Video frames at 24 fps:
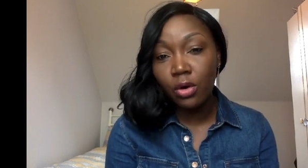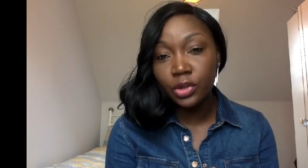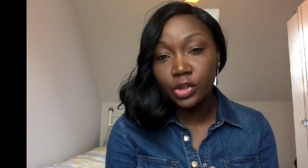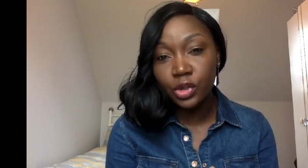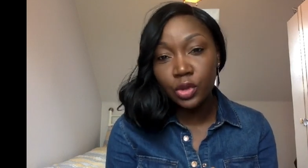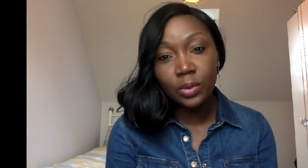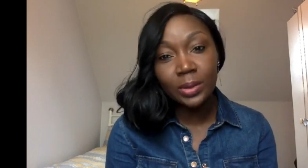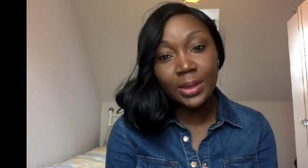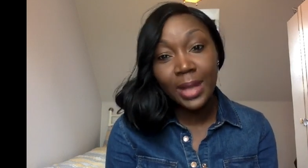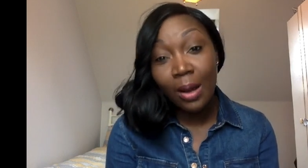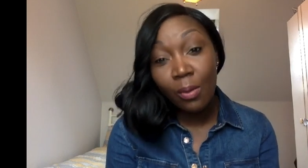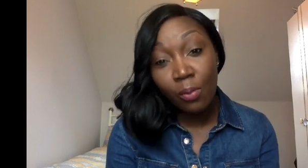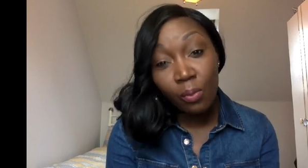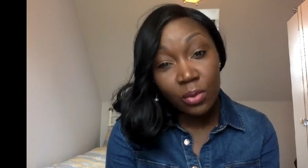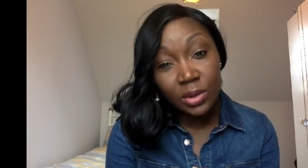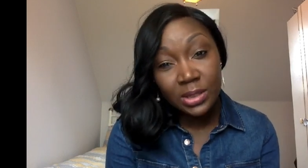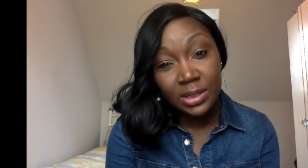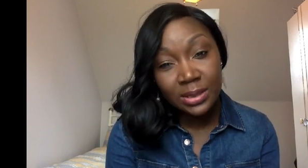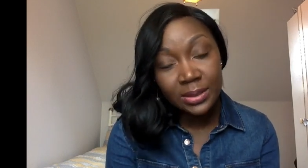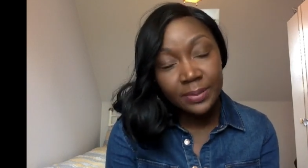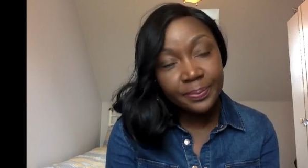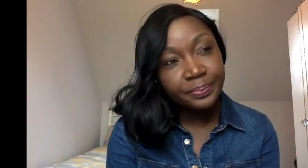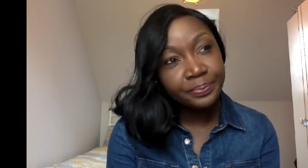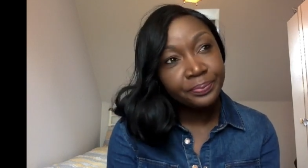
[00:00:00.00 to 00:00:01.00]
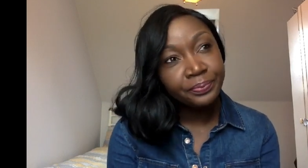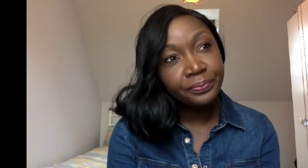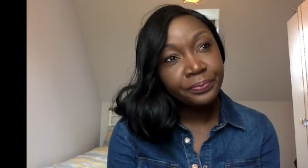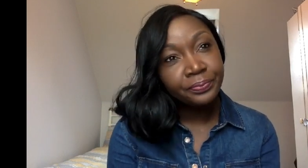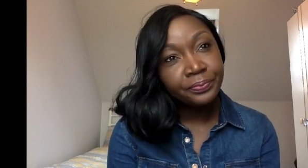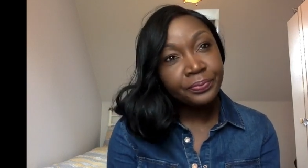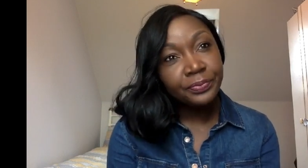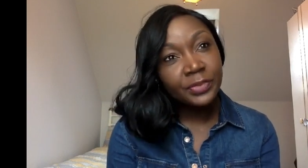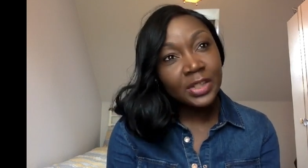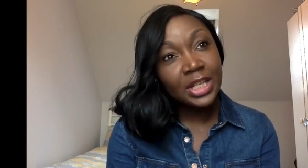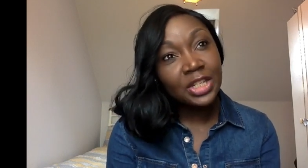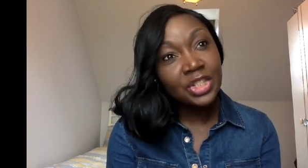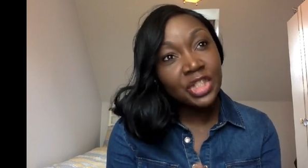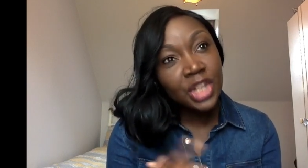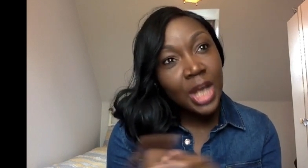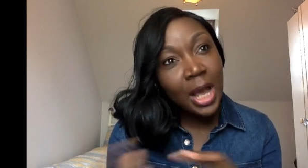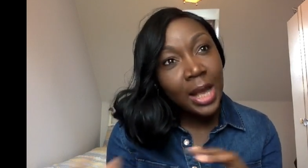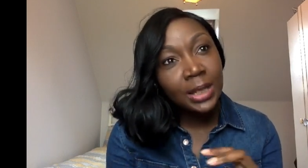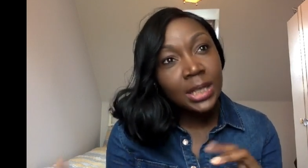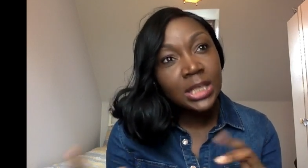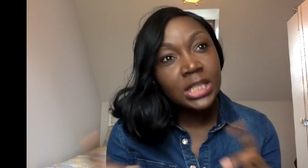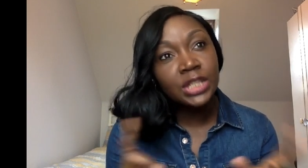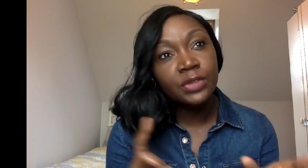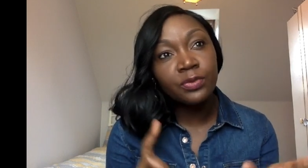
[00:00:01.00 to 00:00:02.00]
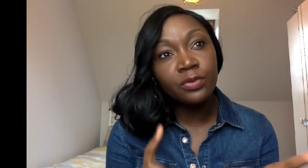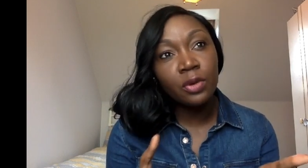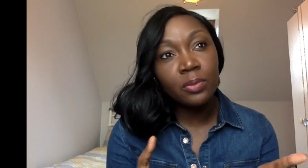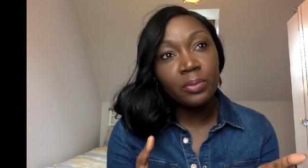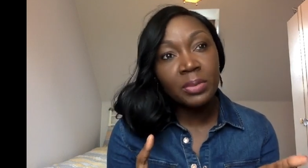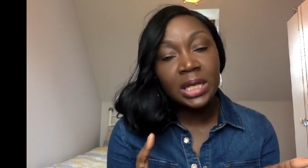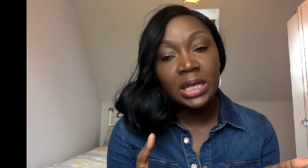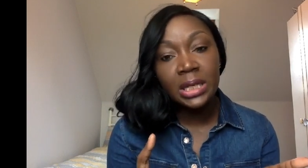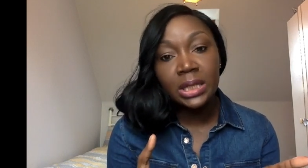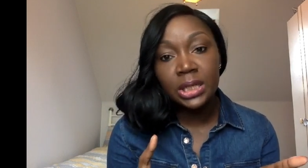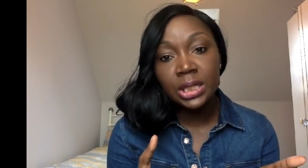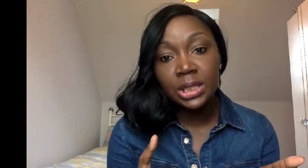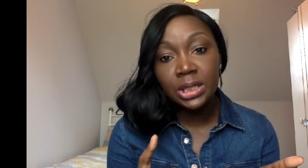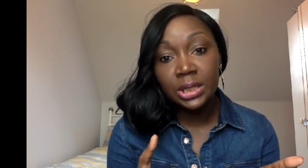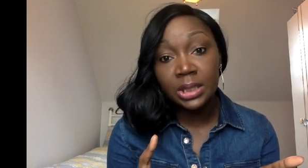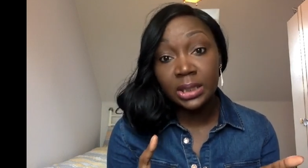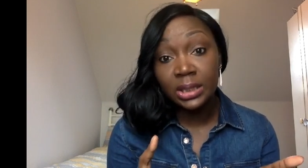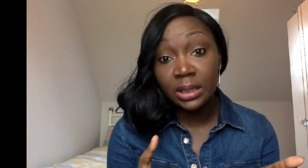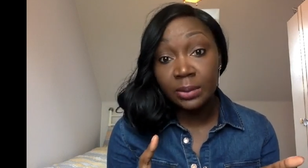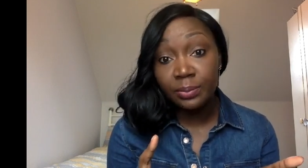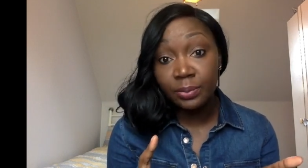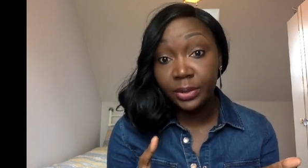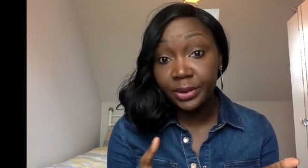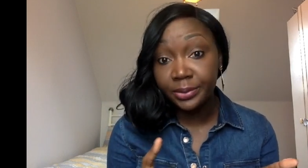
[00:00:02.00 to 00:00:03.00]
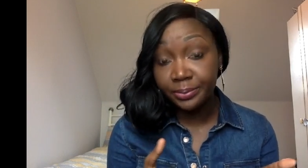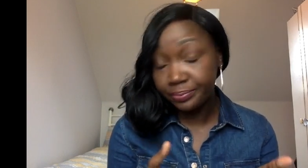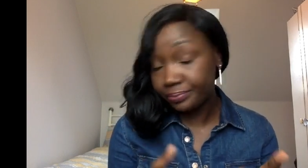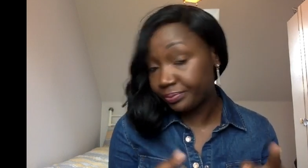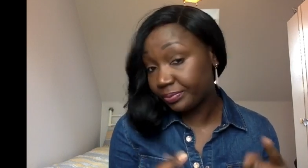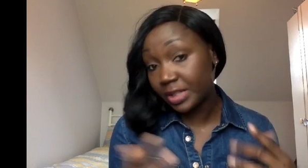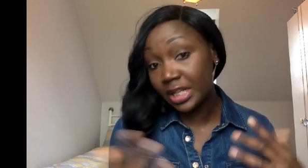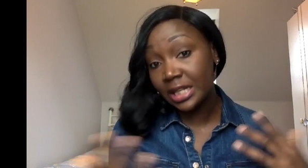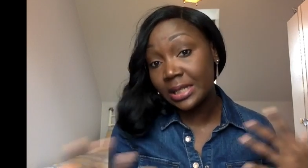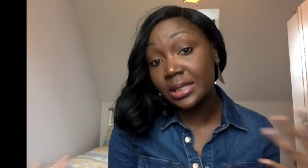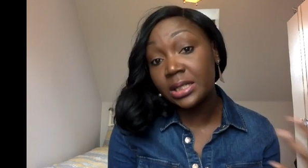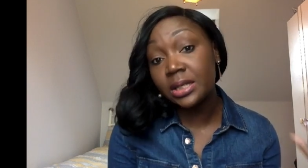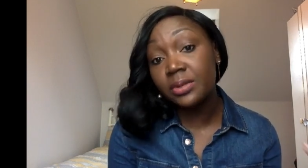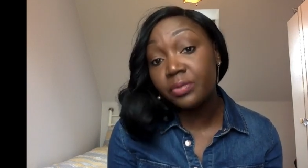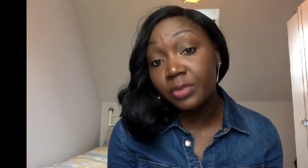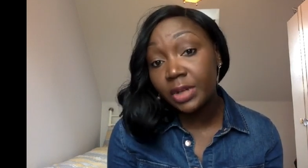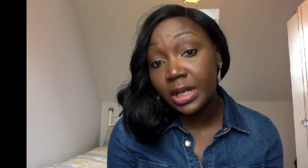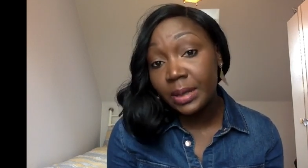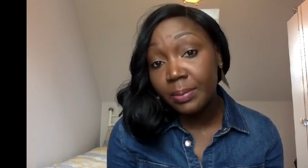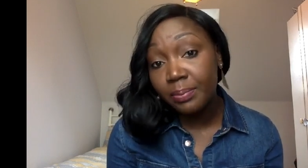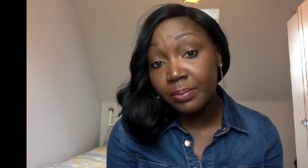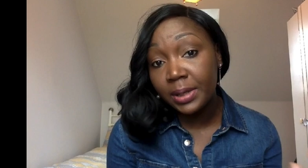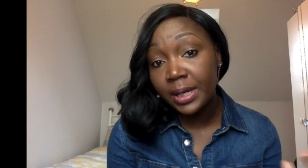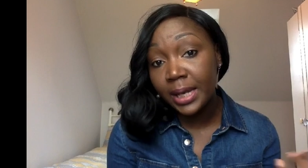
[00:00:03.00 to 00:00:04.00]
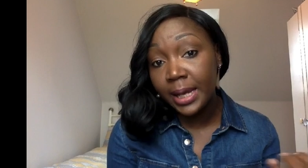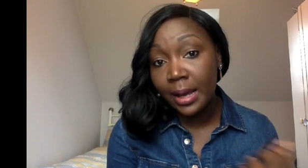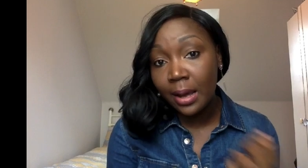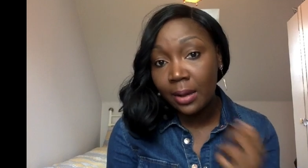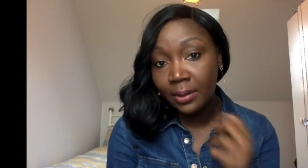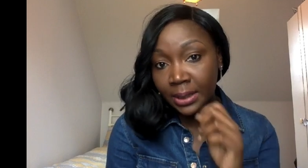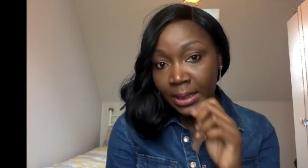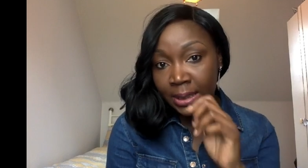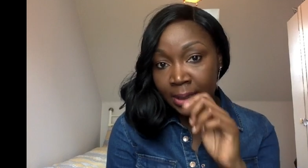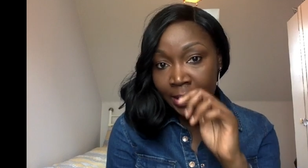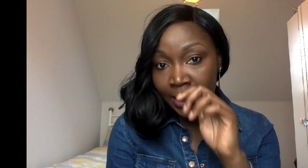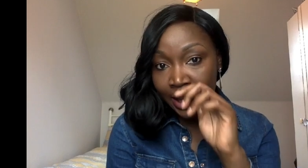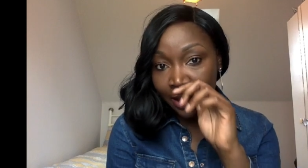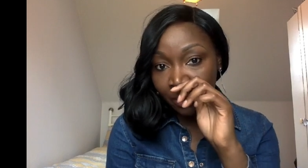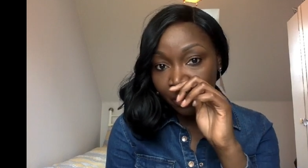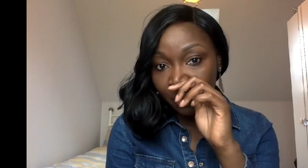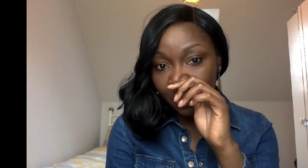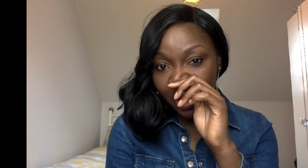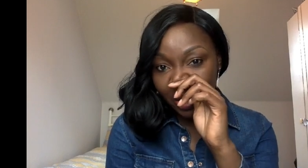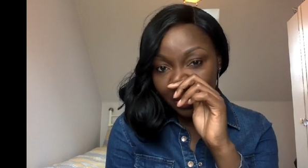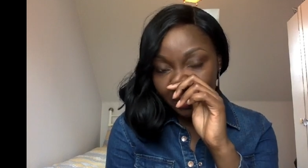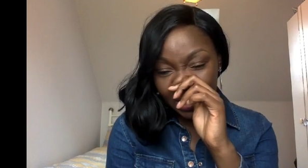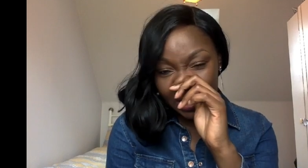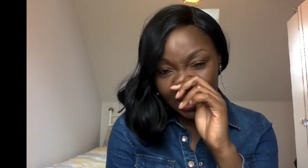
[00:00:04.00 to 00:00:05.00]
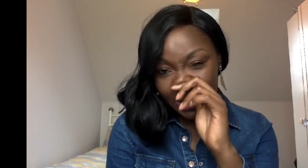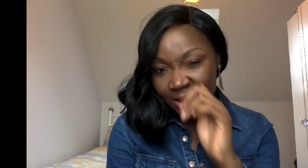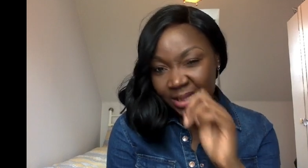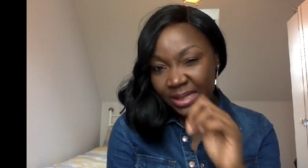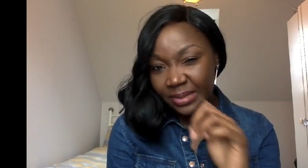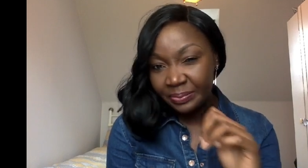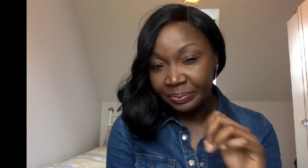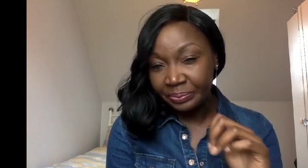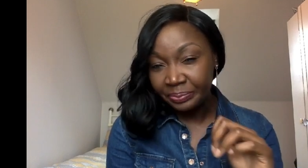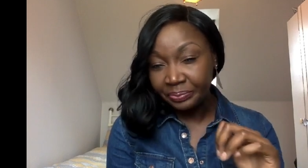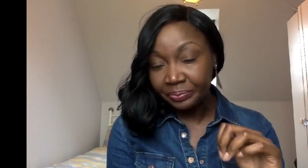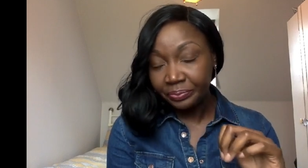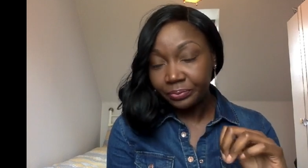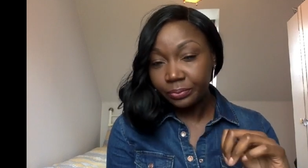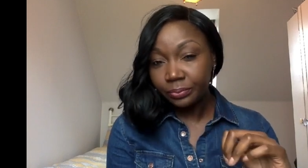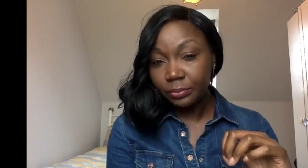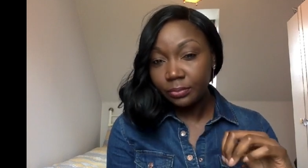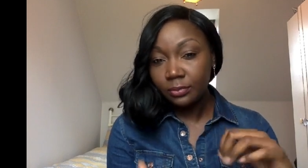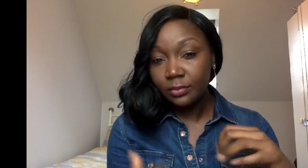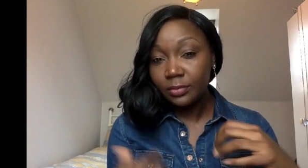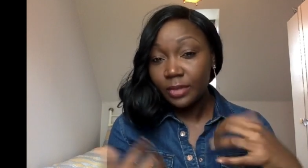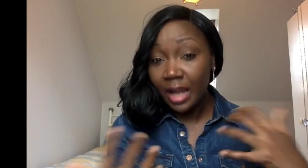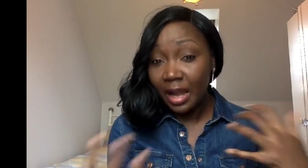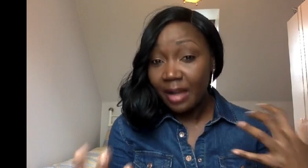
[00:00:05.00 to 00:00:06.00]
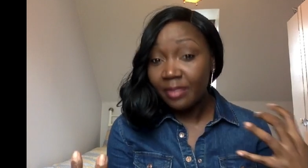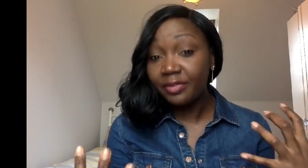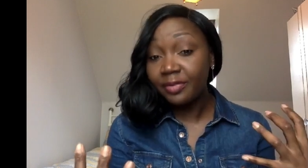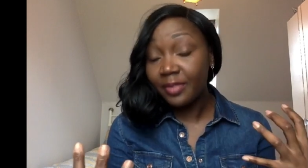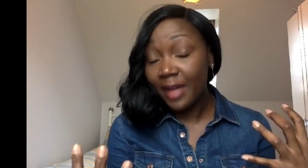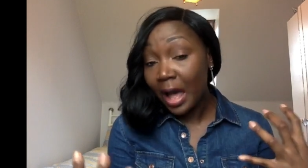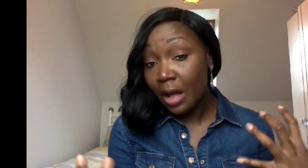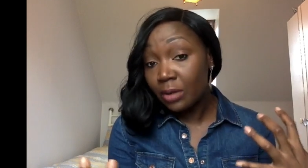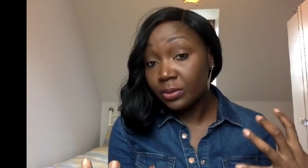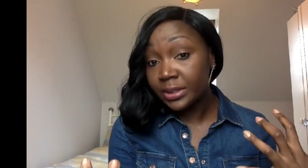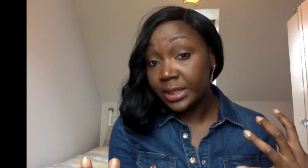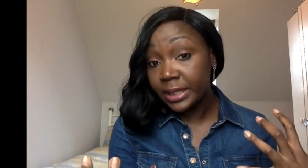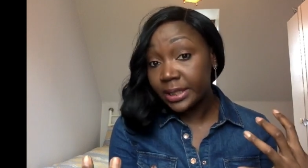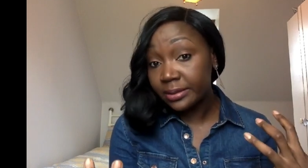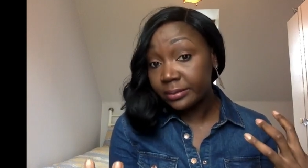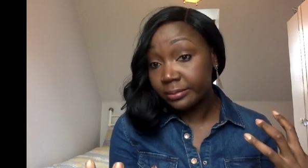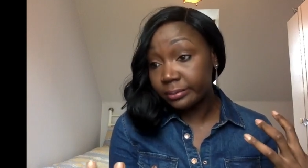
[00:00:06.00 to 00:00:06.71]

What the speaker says: So that was a challenge for me initially, but it didn't really play out in that way, because I found it